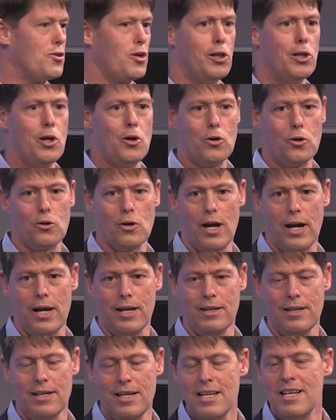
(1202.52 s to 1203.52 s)
are low grade.
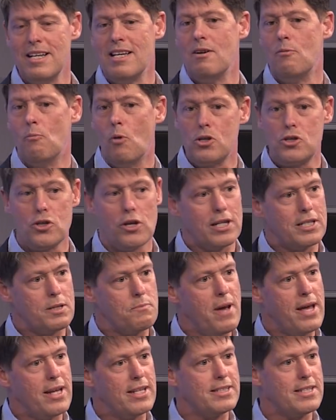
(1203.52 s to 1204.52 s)
Once you get to
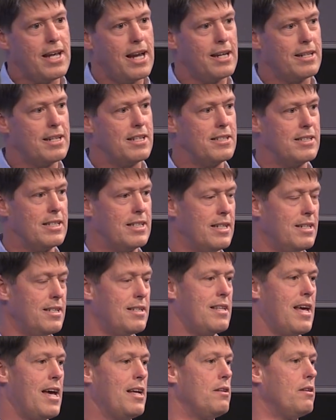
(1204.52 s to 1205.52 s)
metastatic disease,
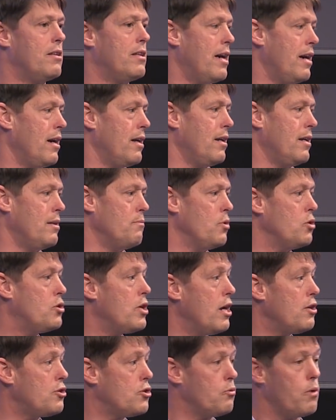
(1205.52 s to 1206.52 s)
that
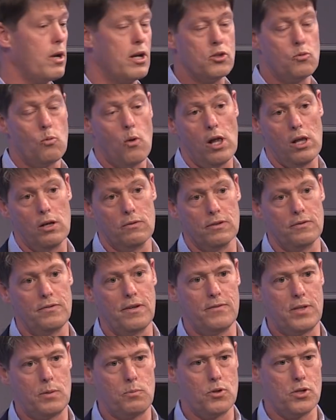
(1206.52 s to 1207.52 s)
mutation rate is well over
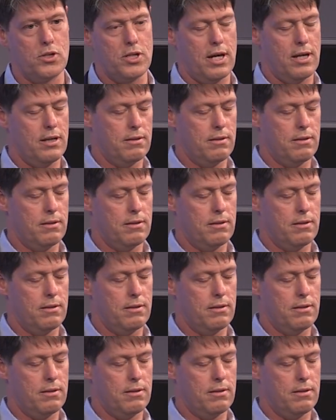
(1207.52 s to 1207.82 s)
50%.